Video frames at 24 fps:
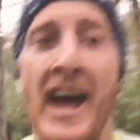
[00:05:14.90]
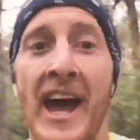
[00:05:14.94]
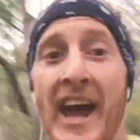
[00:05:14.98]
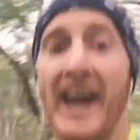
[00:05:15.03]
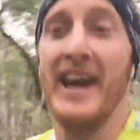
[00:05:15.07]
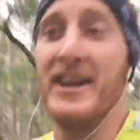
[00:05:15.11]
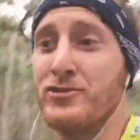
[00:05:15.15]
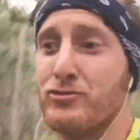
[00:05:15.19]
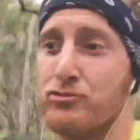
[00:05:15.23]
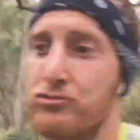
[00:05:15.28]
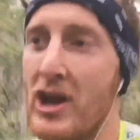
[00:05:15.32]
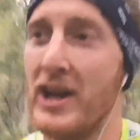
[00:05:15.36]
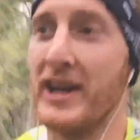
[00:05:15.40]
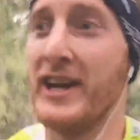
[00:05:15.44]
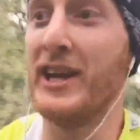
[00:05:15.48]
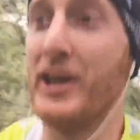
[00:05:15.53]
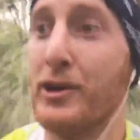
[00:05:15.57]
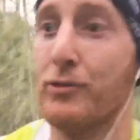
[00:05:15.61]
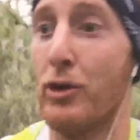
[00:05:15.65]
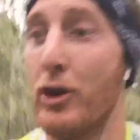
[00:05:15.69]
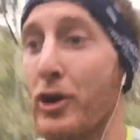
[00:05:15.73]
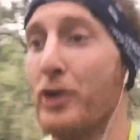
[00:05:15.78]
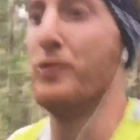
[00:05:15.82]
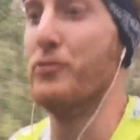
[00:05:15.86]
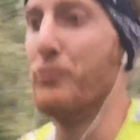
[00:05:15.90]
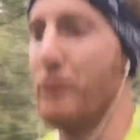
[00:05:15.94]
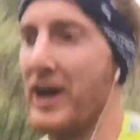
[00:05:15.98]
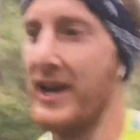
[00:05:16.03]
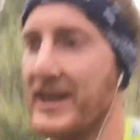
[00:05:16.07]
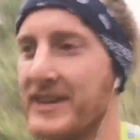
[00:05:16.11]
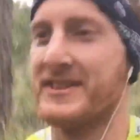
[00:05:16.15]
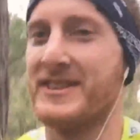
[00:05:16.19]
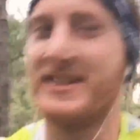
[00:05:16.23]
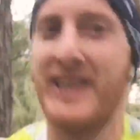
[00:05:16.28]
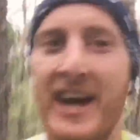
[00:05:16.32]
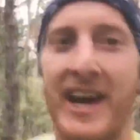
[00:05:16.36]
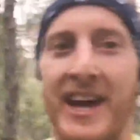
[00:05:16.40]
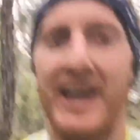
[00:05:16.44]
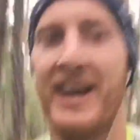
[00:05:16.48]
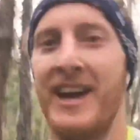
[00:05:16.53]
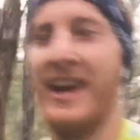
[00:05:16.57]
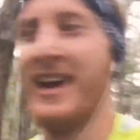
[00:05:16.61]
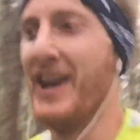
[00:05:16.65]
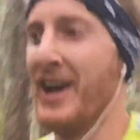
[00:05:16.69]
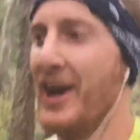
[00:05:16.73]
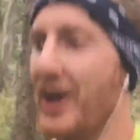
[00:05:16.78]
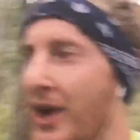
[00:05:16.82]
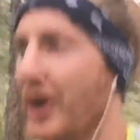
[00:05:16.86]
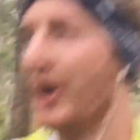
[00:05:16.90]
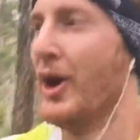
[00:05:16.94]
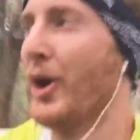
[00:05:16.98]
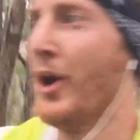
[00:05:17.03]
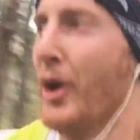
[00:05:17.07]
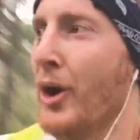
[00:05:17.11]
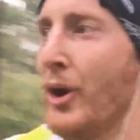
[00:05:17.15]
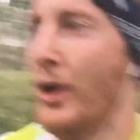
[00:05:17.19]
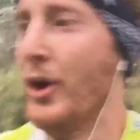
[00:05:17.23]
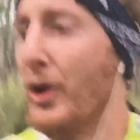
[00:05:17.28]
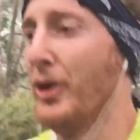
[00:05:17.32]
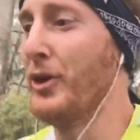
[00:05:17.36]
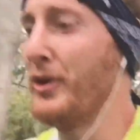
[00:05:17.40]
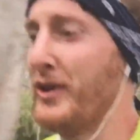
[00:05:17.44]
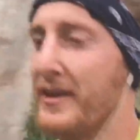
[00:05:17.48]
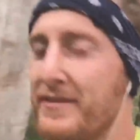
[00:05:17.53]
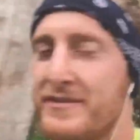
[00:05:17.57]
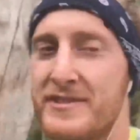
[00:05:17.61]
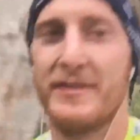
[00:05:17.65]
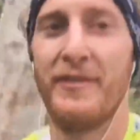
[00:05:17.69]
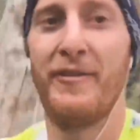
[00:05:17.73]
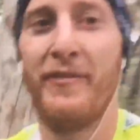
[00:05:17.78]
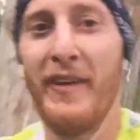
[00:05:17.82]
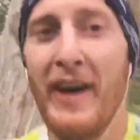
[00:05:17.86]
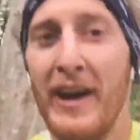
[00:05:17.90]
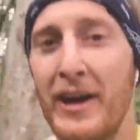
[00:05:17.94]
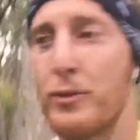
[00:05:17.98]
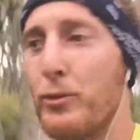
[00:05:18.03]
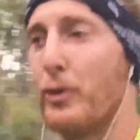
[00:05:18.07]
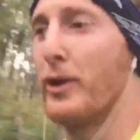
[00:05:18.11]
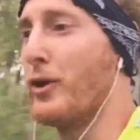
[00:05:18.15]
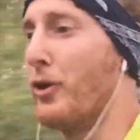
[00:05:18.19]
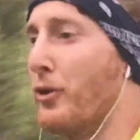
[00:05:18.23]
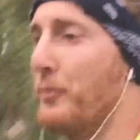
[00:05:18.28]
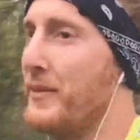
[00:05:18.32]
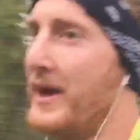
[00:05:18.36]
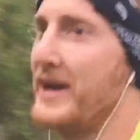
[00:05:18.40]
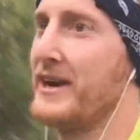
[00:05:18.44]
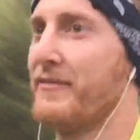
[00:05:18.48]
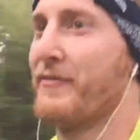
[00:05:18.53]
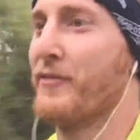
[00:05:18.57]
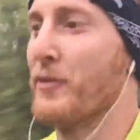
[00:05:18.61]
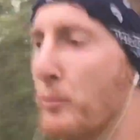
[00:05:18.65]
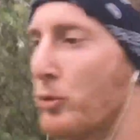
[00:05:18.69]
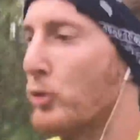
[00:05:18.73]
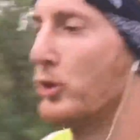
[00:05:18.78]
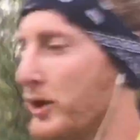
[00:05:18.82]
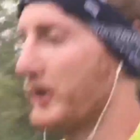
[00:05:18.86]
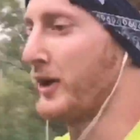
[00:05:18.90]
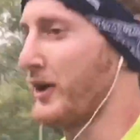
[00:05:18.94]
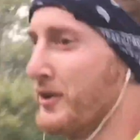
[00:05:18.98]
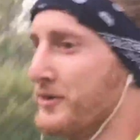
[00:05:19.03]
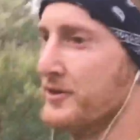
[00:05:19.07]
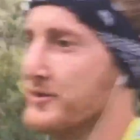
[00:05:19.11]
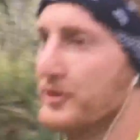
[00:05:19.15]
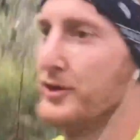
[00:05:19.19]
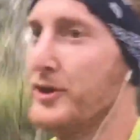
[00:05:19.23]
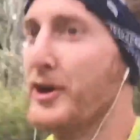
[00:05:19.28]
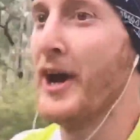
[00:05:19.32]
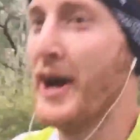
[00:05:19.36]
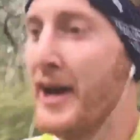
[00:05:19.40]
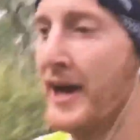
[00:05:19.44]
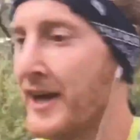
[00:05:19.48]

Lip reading: is running your own race. Who gives a fuck what old mate from work can do?